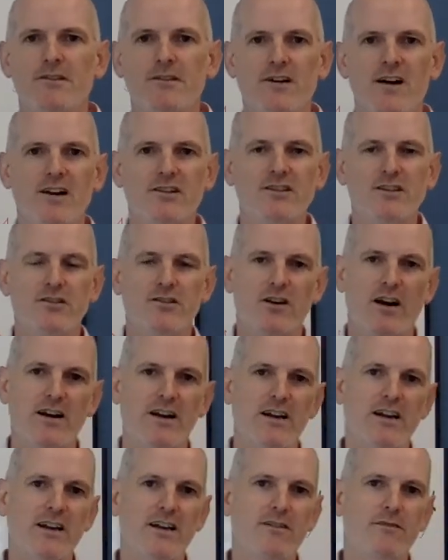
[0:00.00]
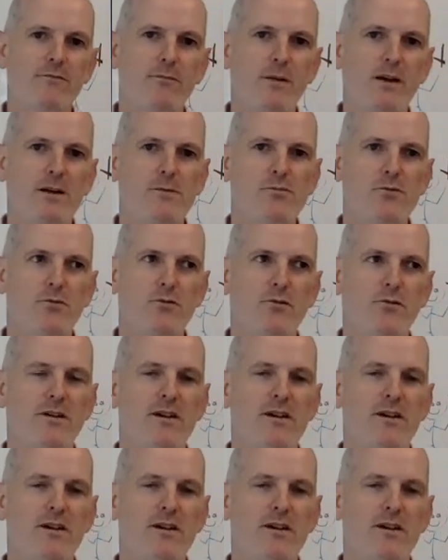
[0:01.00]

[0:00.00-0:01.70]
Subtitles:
They're actually trying to give people